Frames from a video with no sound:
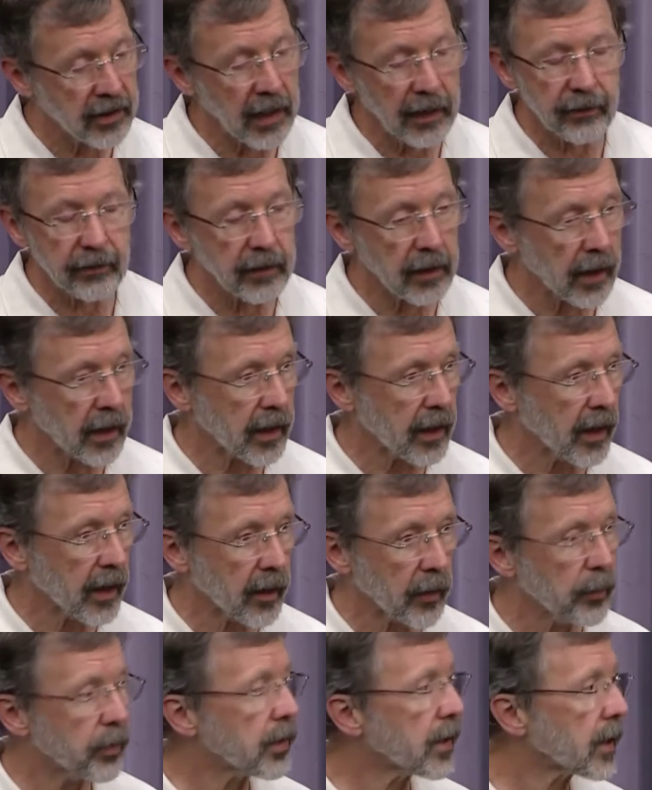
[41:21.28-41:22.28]
have a, a
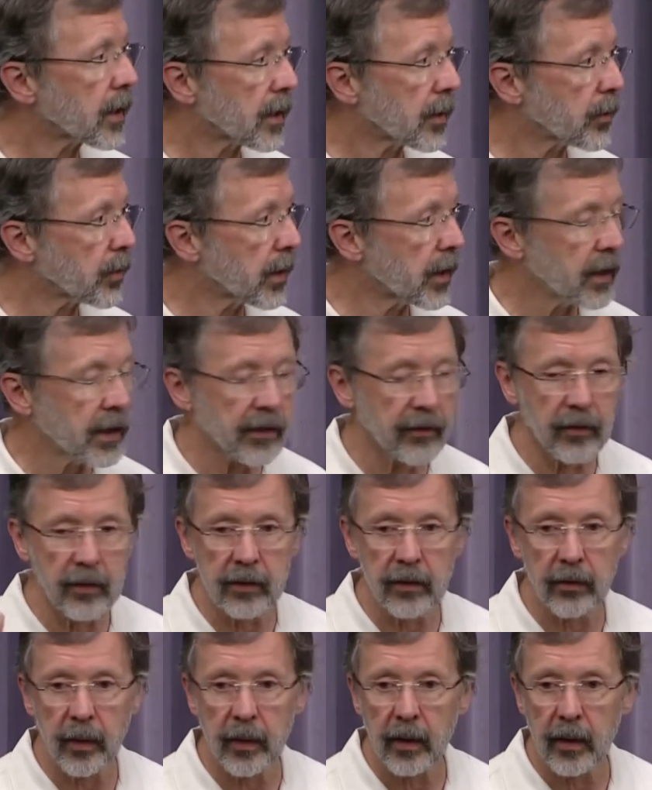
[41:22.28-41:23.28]
complete, completely
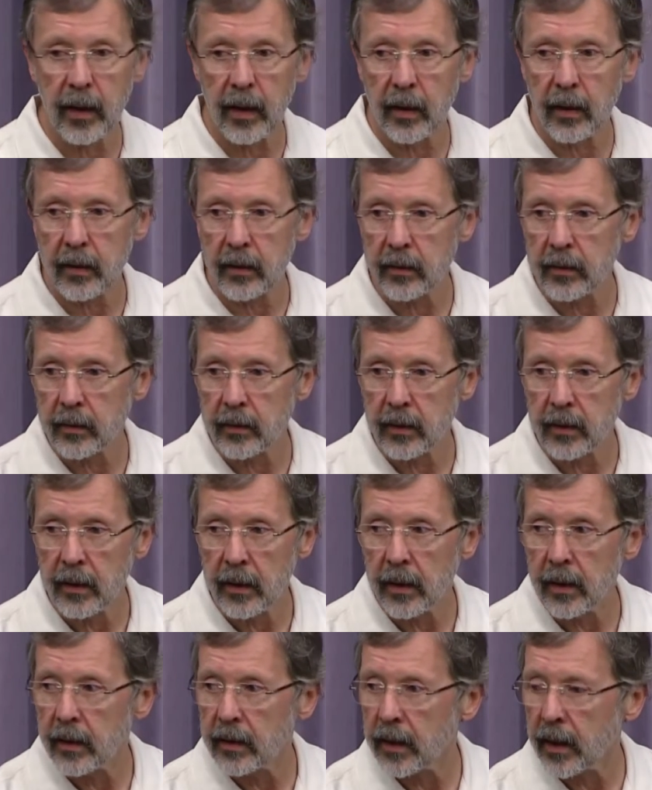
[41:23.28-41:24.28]
different tr uh,
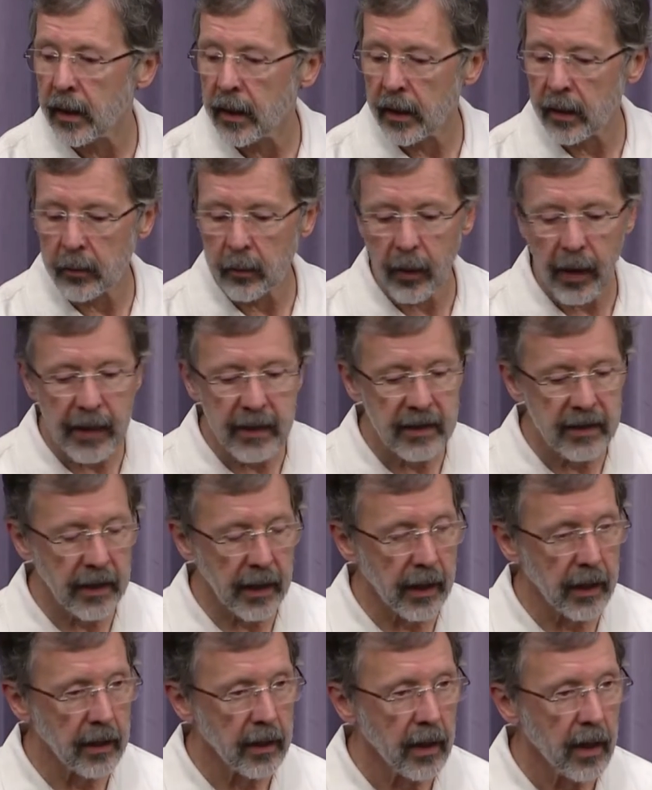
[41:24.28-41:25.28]
uh,
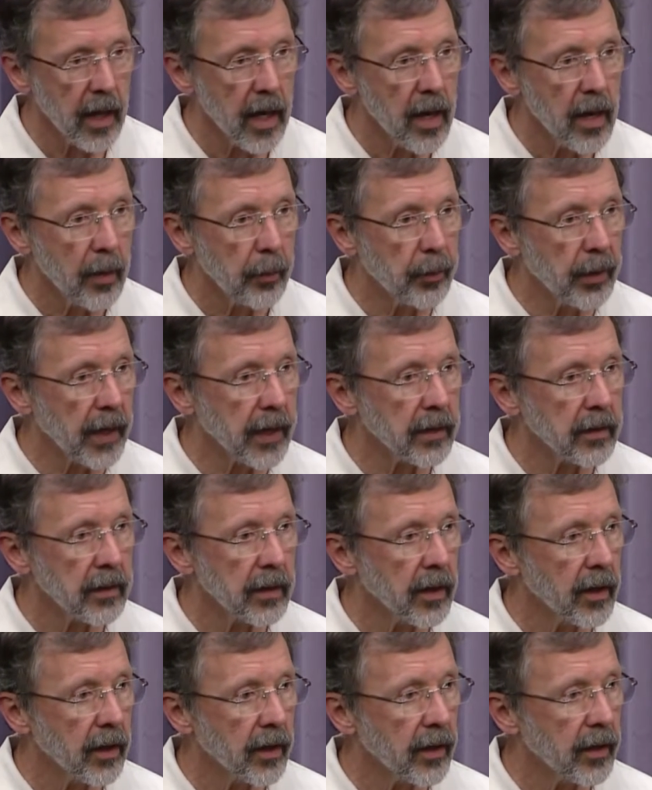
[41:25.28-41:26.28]
mindset, but
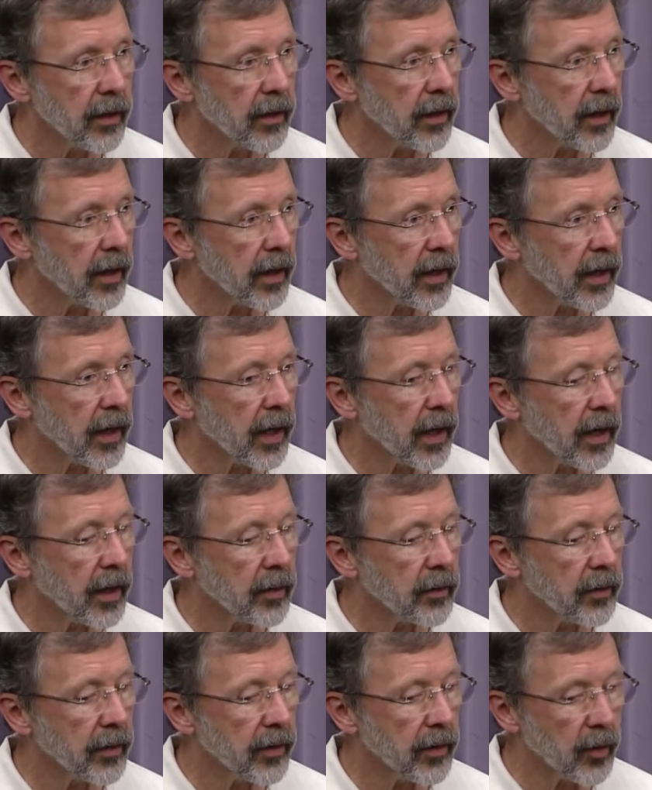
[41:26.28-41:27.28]
they're,
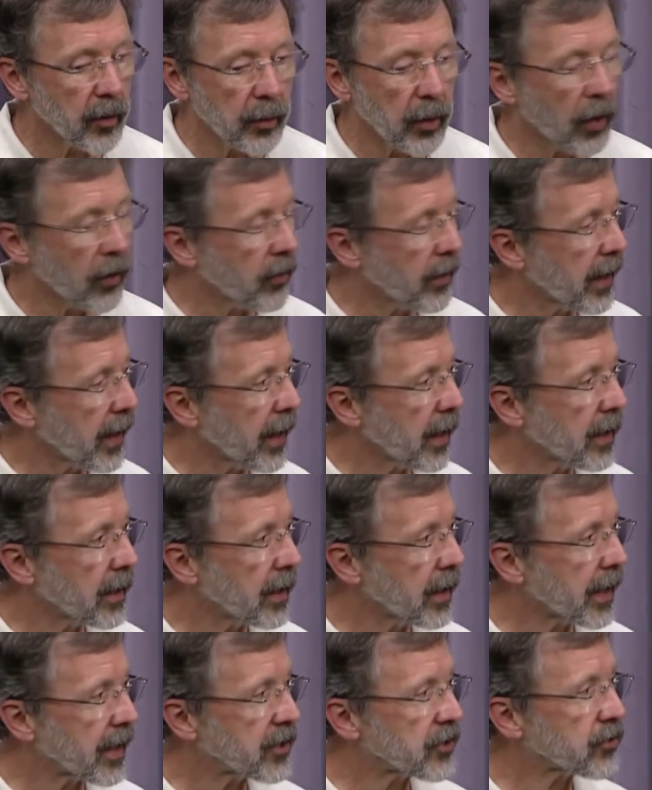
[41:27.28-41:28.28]
uh, they're both
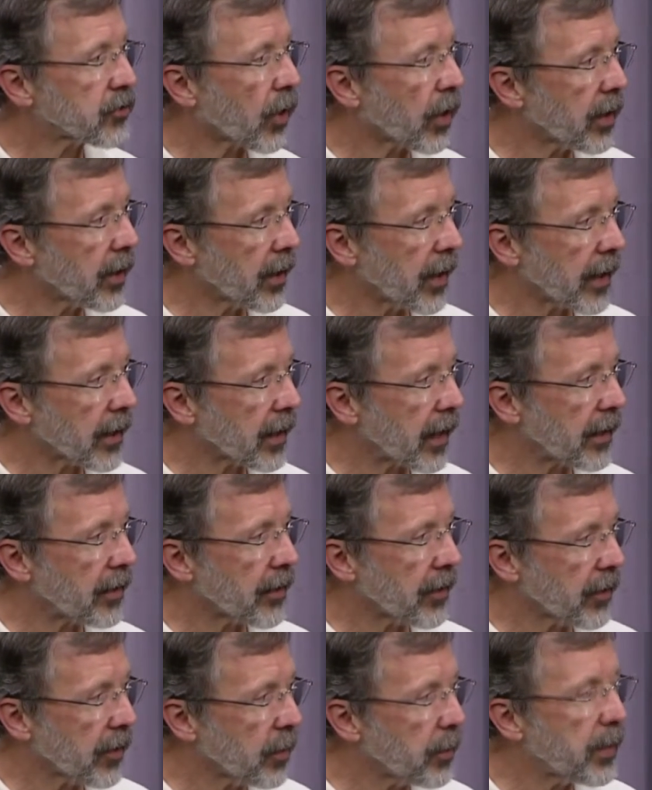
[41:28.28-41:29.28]
extraordinary. Like, like
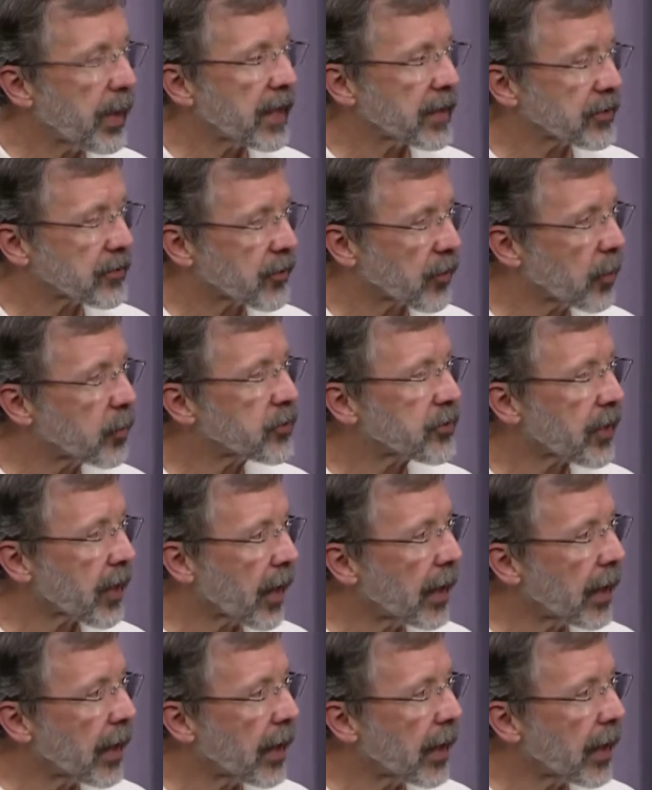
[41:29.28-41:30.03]
they're the best groups that